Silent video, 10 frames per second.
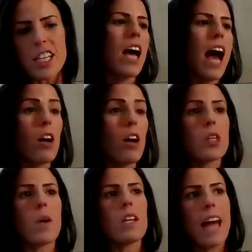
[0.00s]
but to
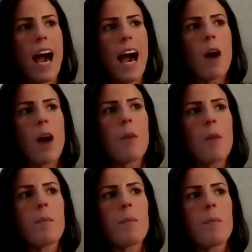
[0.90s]
also allow
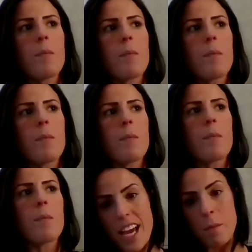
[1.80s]
me to push
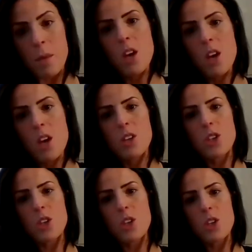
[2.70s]
harder in the
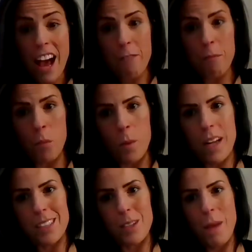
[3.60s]
gym so that I do
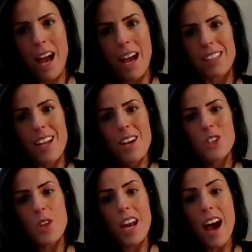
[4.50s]
have more muscle
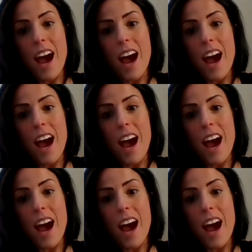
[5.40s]
mass,